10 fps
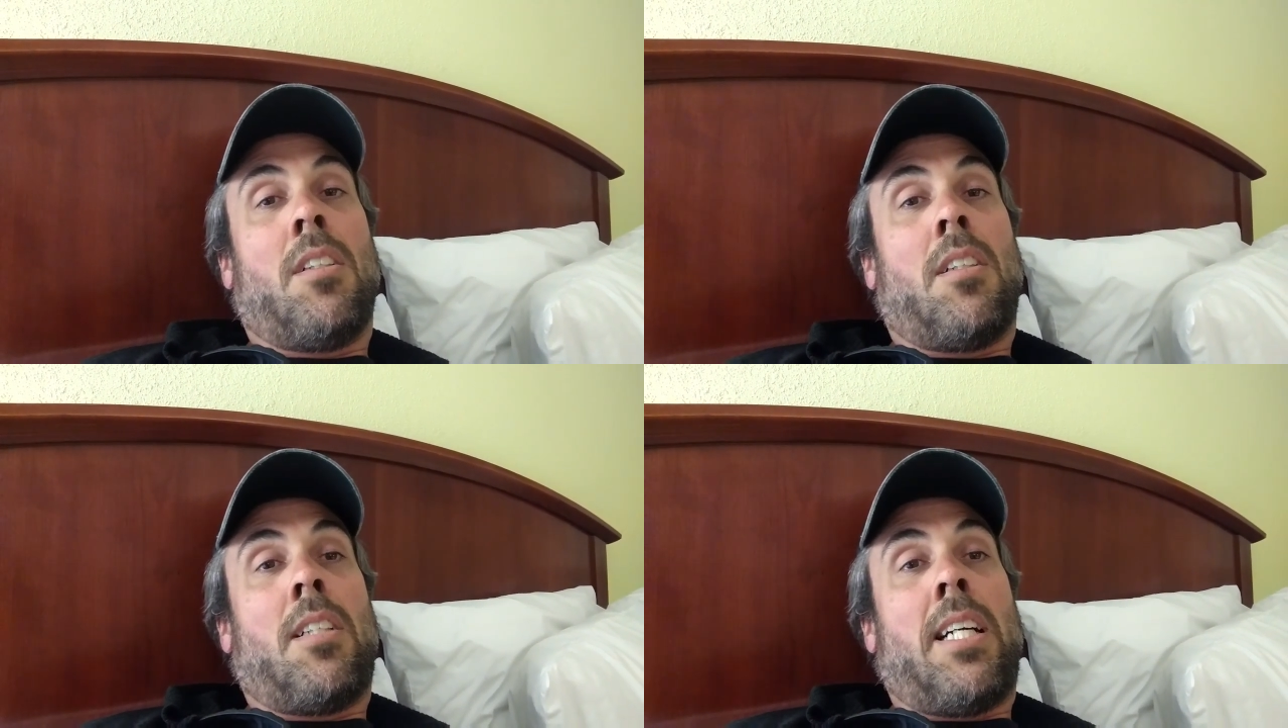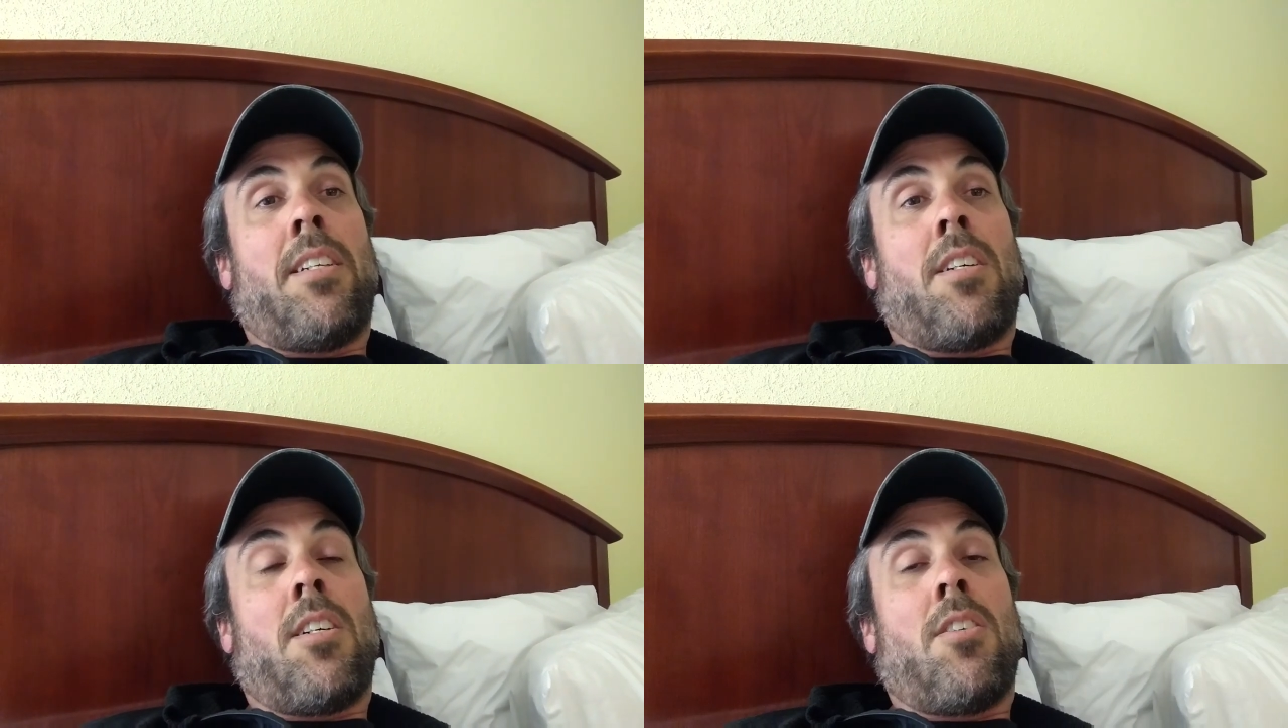
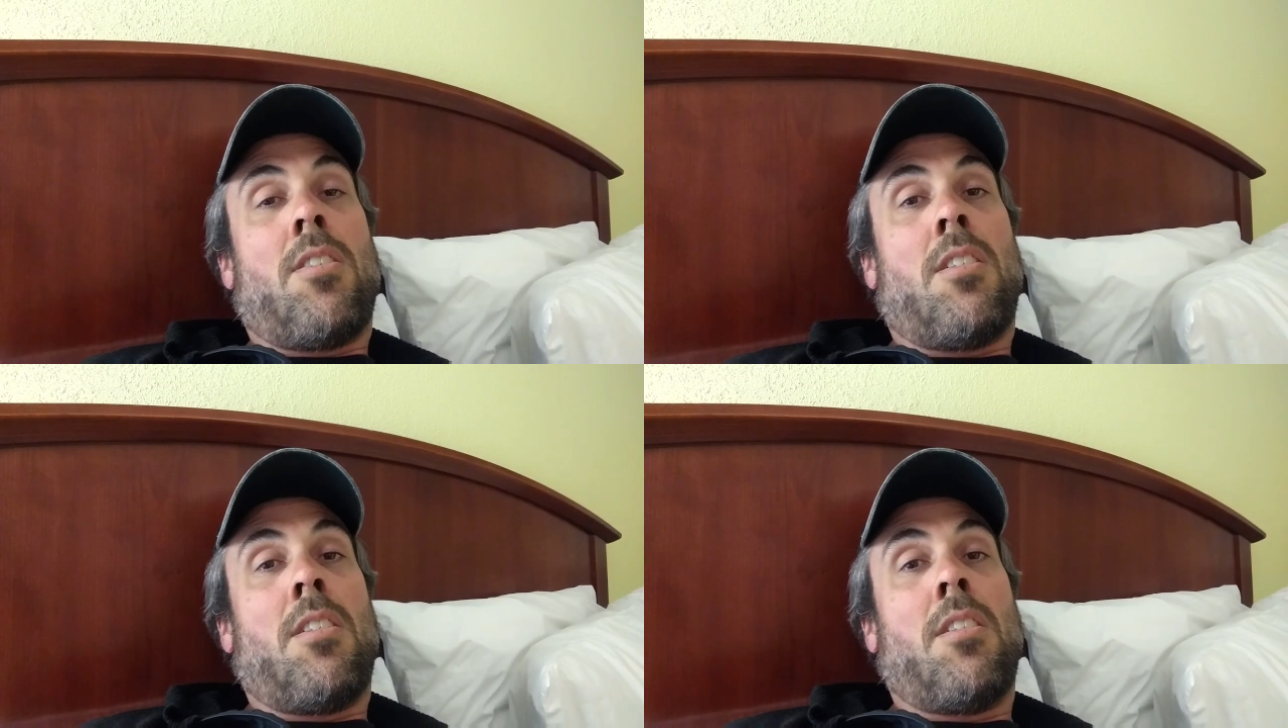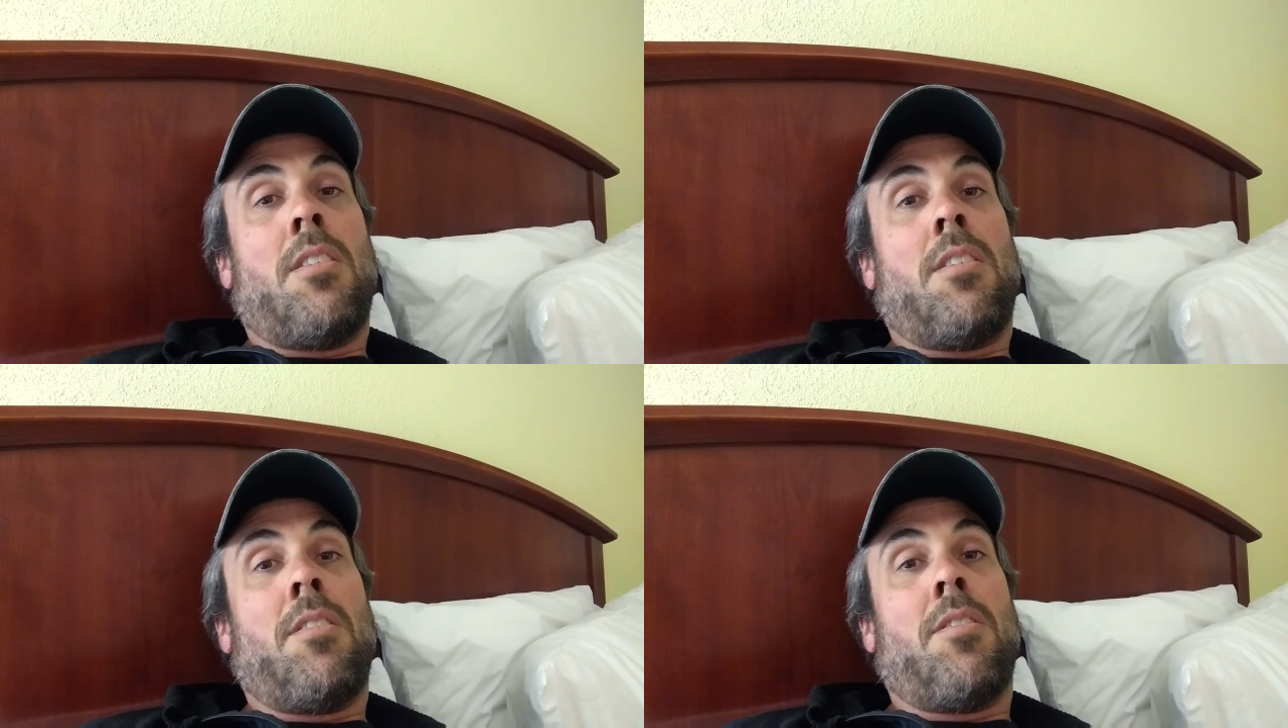Alright, y'all.
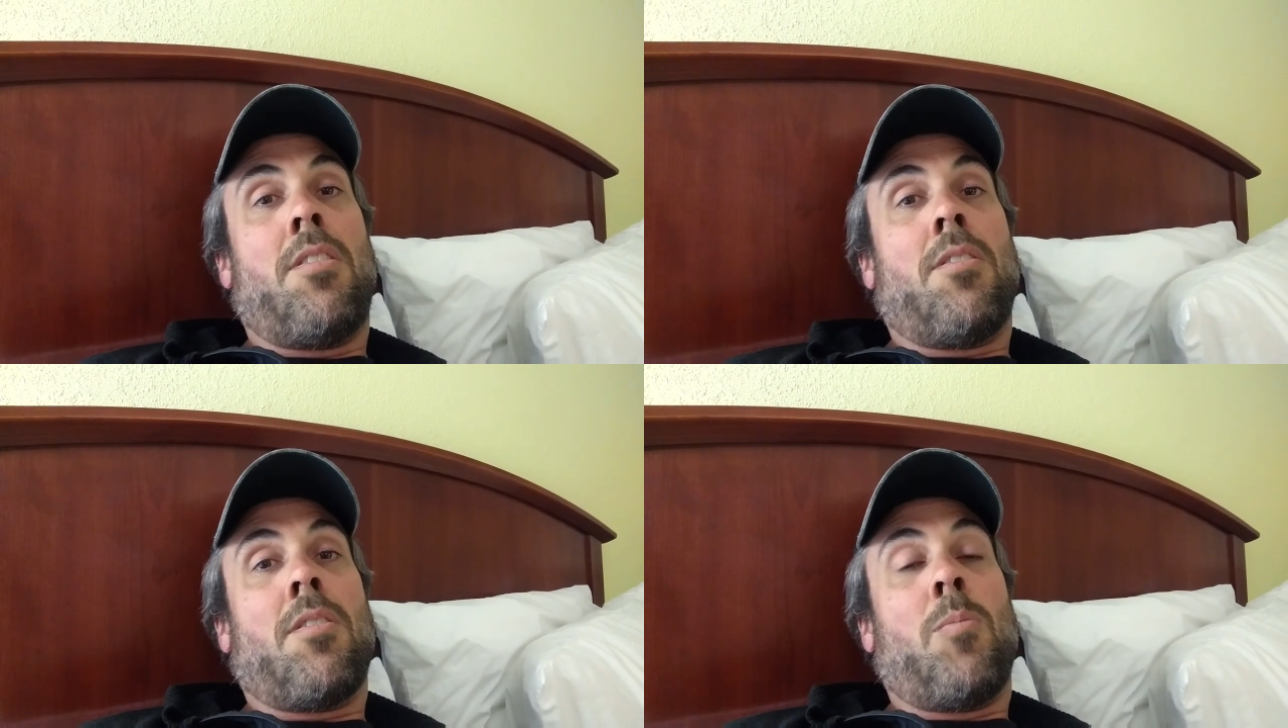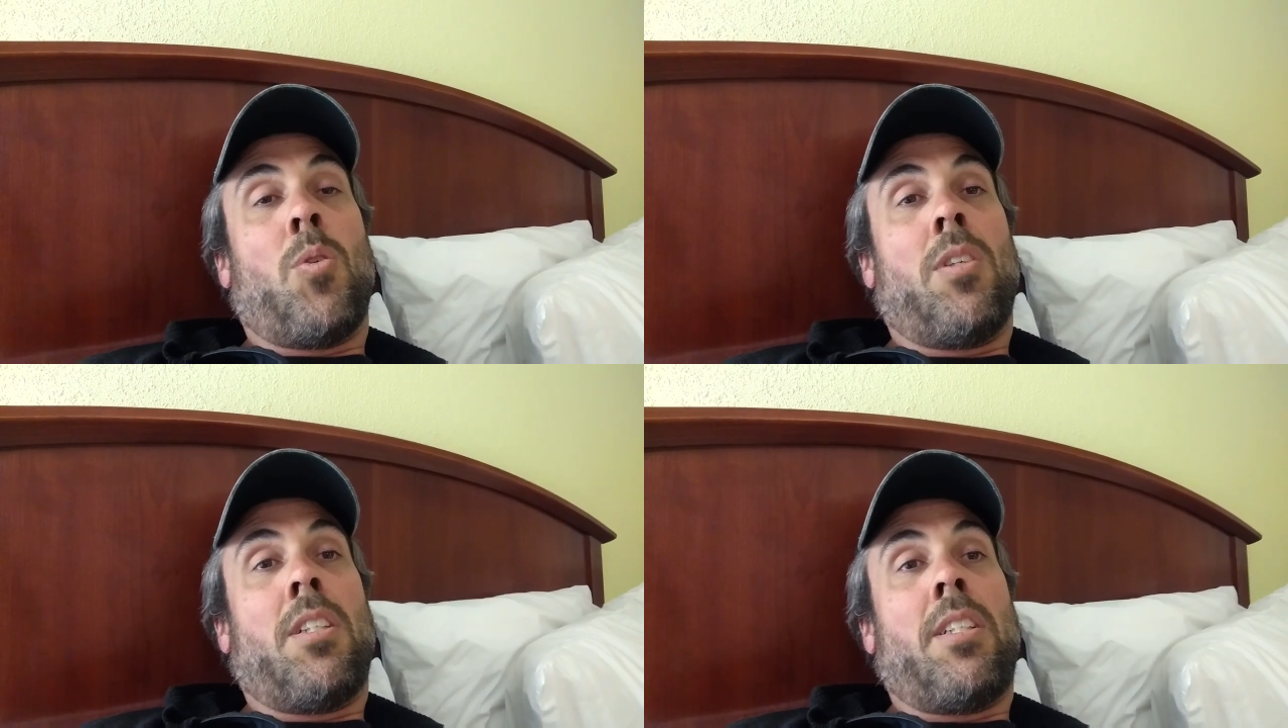Until the
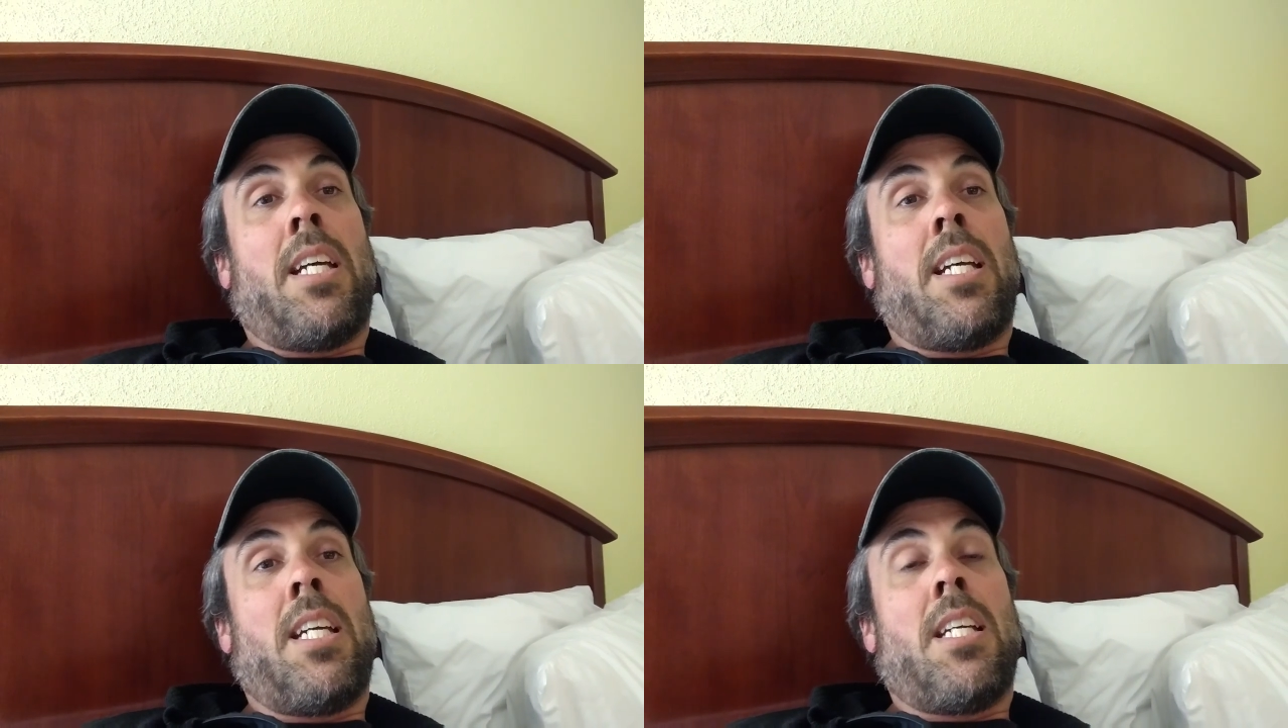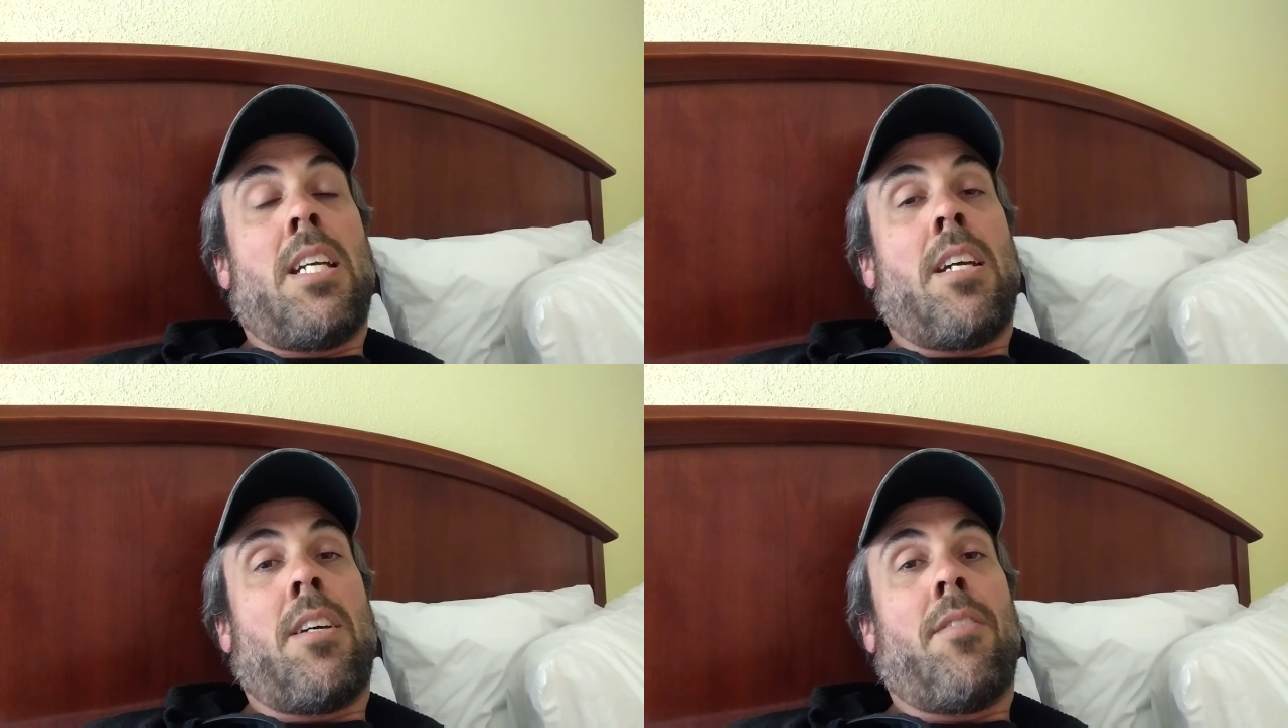morning of
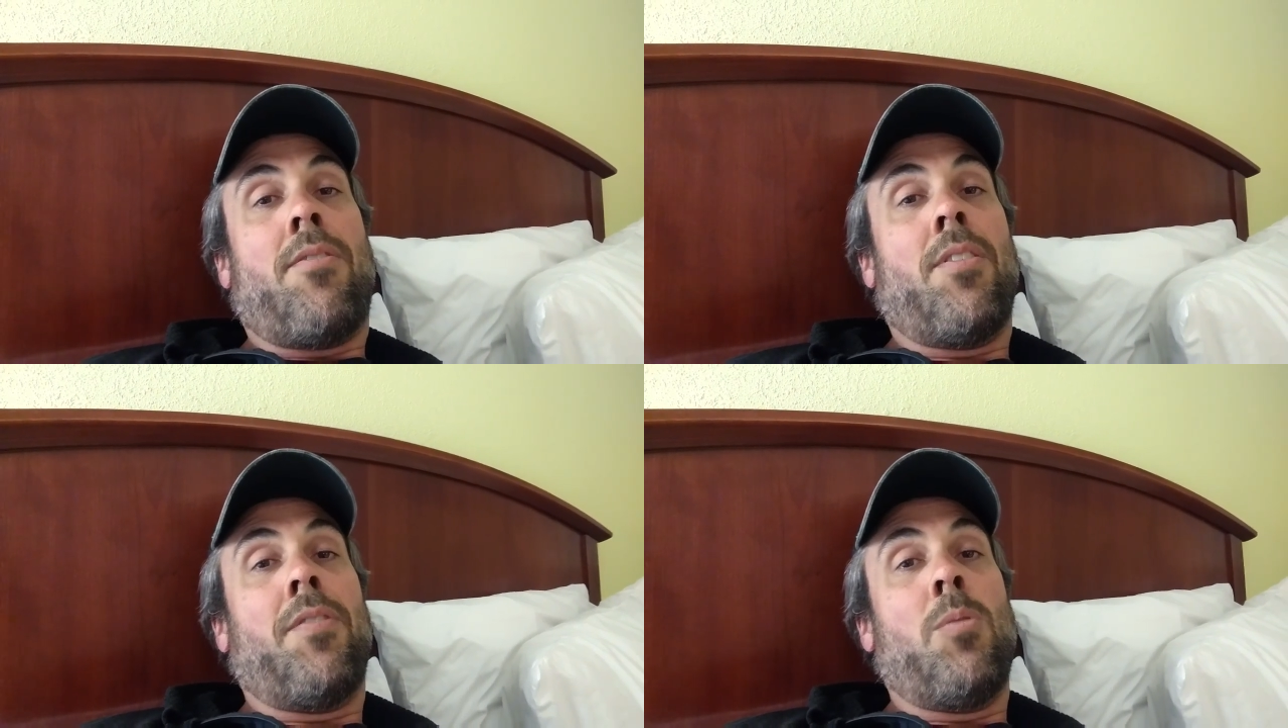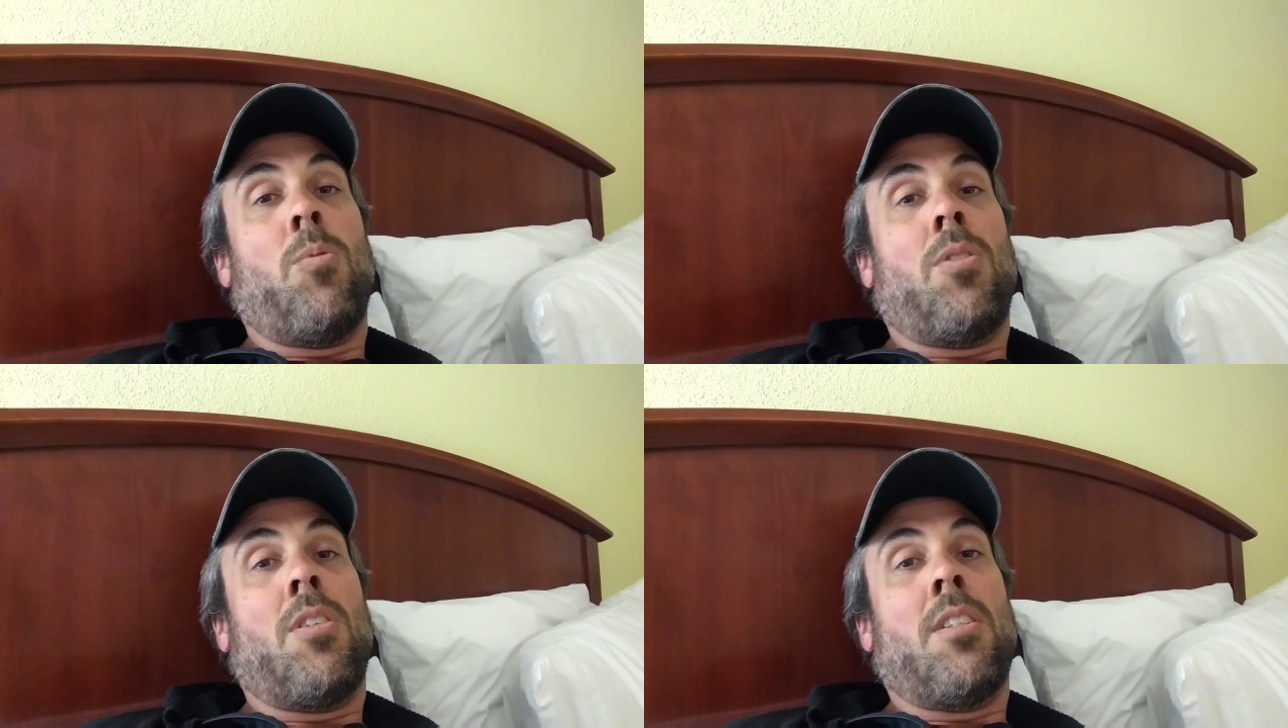day
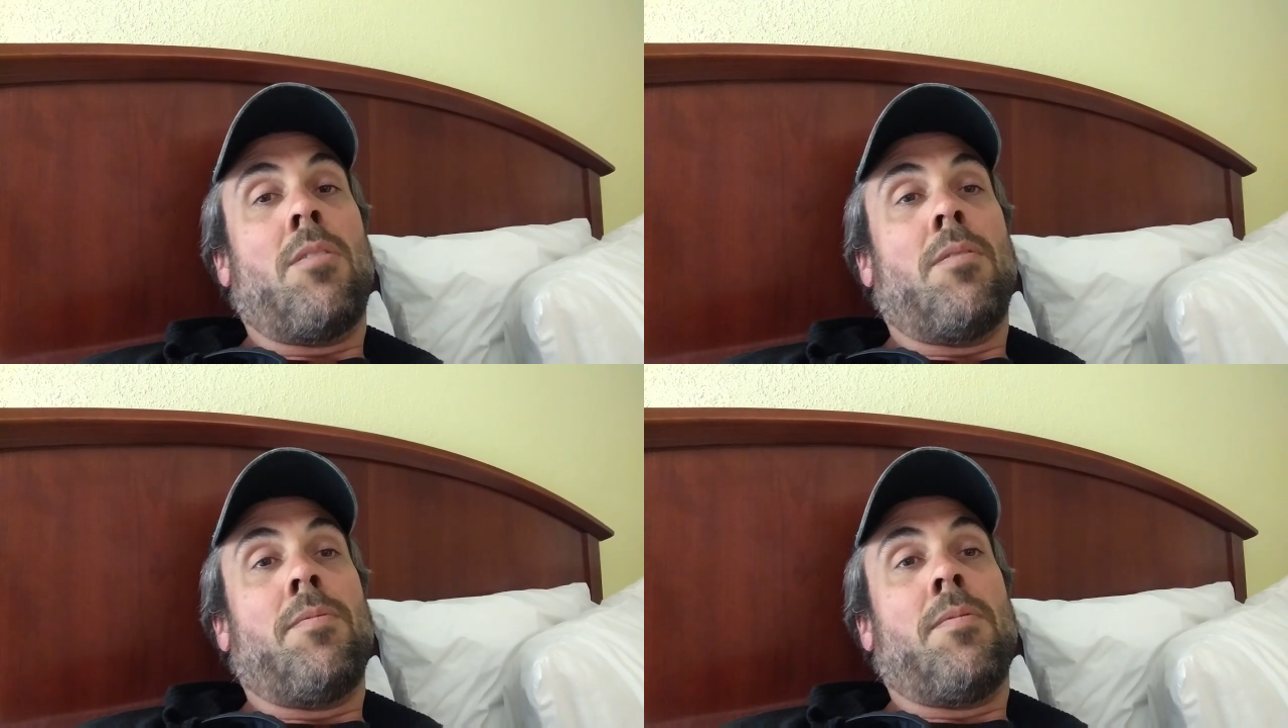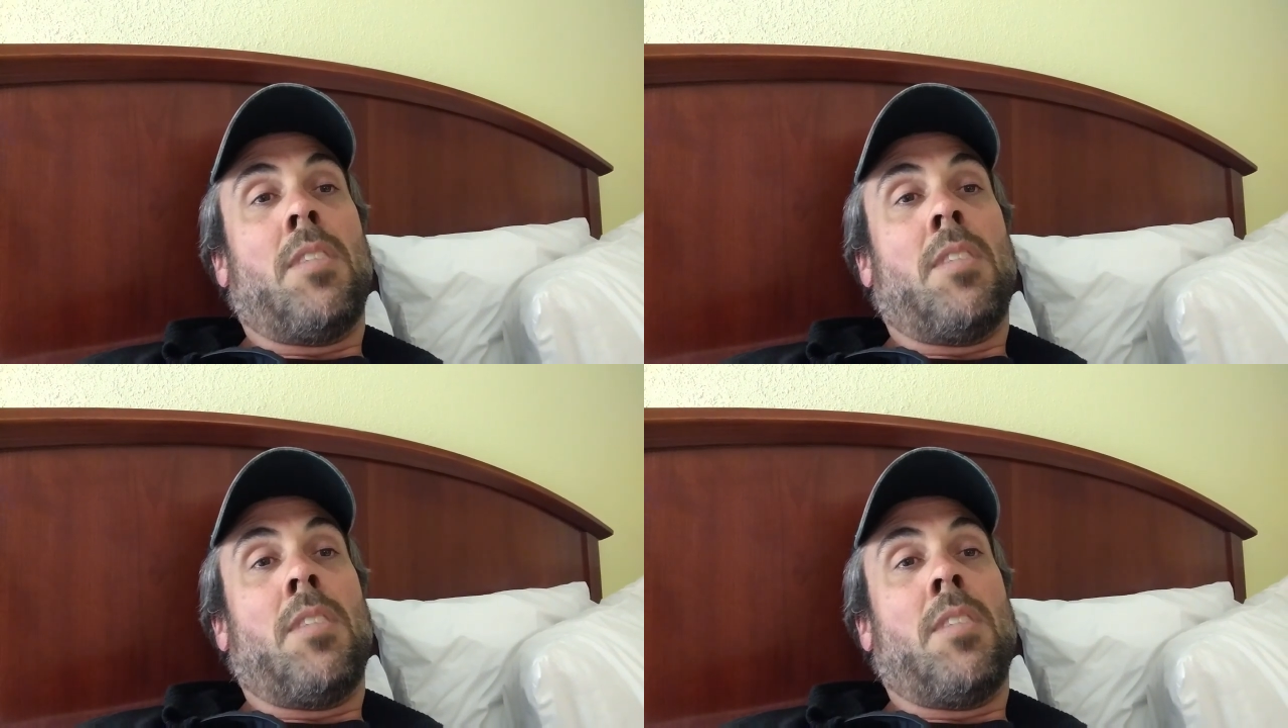51,